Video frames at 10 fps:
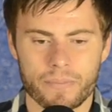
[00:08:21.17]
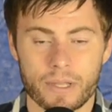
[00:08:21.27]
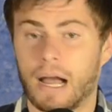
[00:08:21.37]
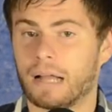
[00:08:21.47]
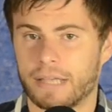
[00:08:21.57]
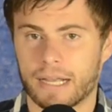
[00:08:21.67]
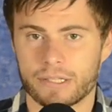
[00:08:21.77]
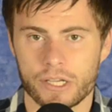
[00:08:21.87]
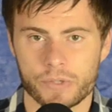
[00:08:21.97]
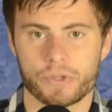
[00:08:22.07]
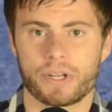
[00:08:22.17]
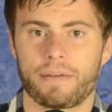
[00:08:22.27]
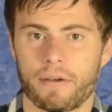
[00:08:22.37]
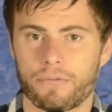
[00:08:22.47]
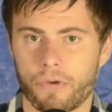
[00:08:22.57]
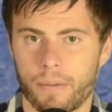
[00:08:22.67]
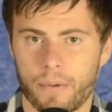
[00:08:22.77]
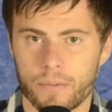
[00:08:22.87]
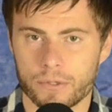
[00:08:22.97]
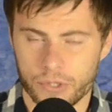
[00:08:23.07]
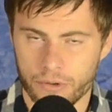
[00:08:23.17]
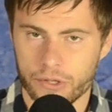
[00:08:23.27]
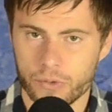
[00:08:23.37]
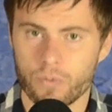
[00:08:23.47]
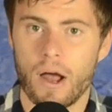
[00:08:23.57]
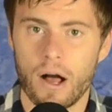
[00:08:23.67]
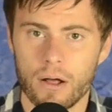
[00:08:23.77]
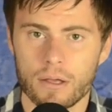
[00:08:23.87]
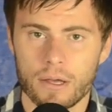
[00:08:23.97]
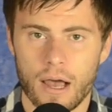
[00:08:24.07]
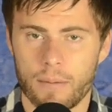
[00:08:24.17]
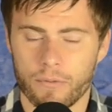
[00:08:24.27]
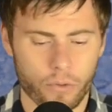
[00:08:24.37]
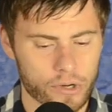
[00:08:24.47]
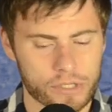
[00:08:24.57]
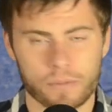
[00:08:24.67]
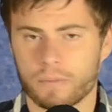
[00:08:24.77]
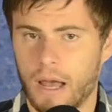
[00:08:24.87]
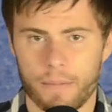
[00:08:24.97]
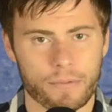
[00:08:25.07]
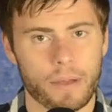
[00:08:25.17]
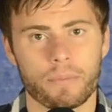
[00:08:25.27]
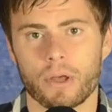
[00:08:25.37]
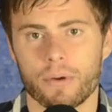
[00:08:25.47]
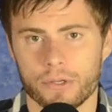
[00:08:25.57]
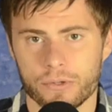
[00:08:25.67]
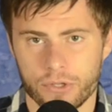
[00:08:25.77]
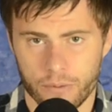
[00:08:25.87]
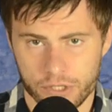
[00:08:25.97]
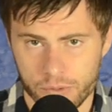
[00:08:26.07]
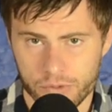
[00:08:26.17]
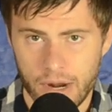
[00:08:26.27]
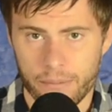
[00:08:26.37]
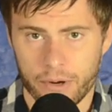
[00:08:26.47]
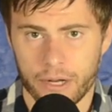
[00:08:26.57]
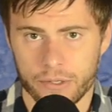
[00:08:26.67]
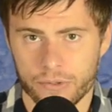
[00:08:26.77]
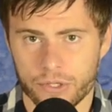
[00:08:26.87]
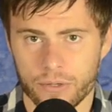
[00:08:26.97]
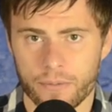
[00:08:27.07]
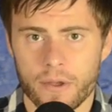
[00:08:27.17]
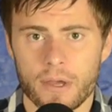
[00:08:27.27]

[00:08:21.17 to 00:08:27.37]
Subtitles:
Contact us. We should have that form up soon as well. Of course, comment right below on YouTube or subscribe right on YouTube.